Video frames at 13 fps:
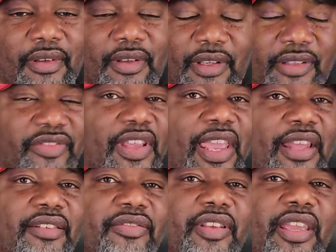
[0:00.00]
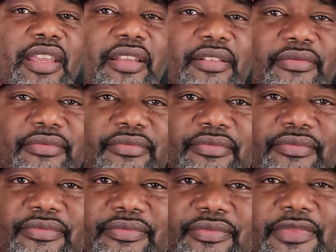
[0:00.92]
It's sad to say
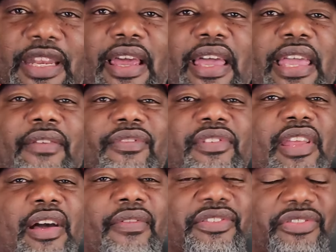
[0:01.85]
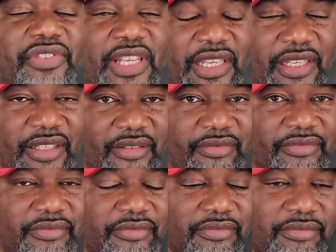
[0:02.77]
that I have never seen
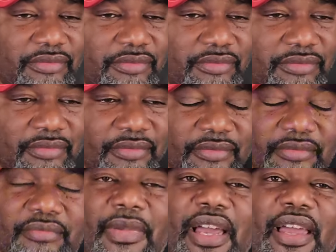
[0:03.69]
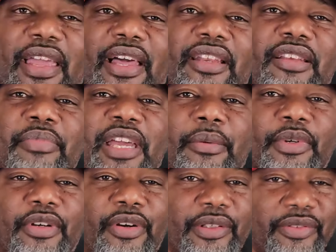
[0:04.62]
my
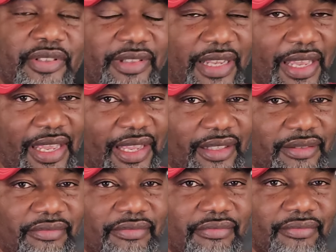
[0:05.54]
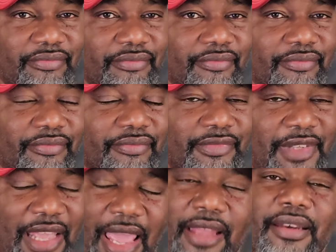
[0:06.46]
Alabama Crimson Tide
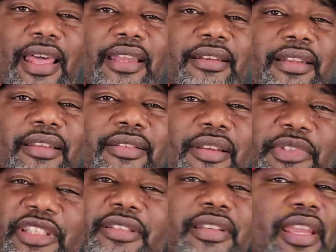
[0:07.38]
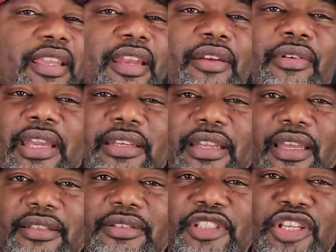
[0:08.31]
act like this. I'm going to just tell you that right
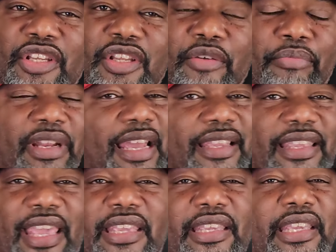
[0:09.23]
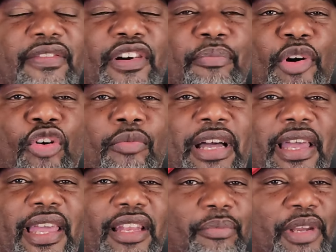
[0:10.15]
now. But I can't give up on
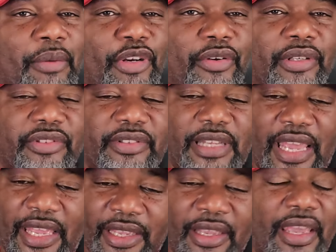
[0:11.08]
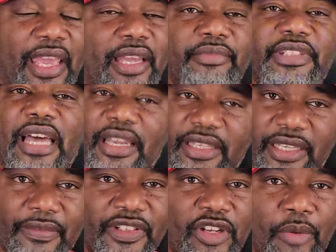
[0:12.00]
my Alabama Crimson Tide. I'm not
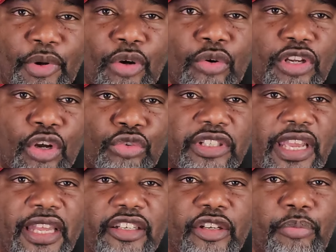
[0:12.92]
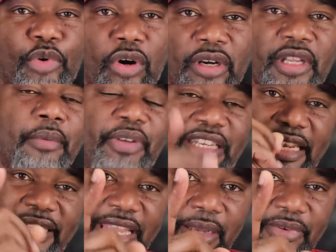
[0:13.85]
giving up on Coach Kalen DeBoer. But
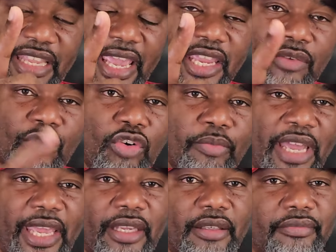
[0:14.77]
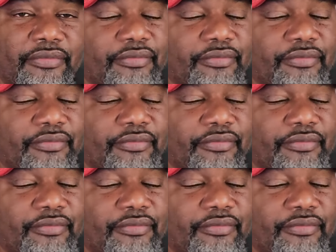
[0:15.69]
that damn Kane Womack,